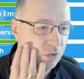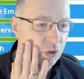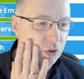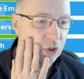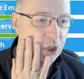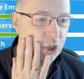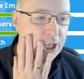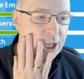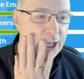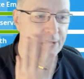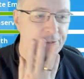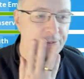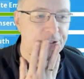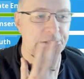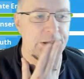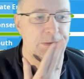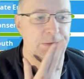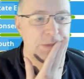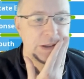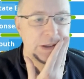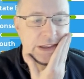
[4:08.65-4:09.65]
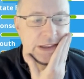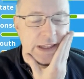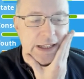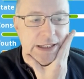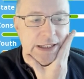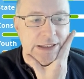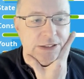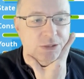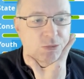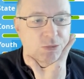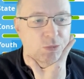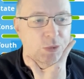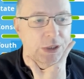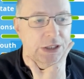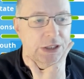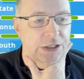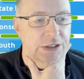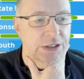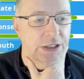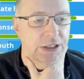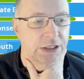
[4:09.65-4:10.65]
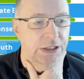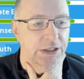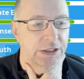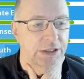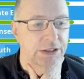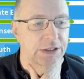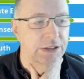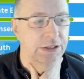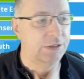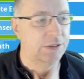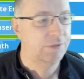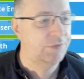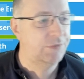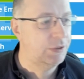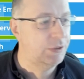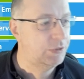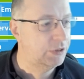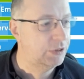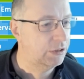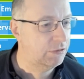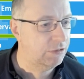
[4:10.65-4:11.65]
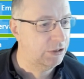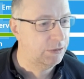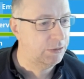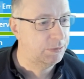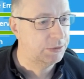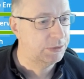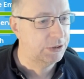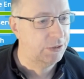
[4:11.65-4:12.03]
they have sympathies with certain voter groups.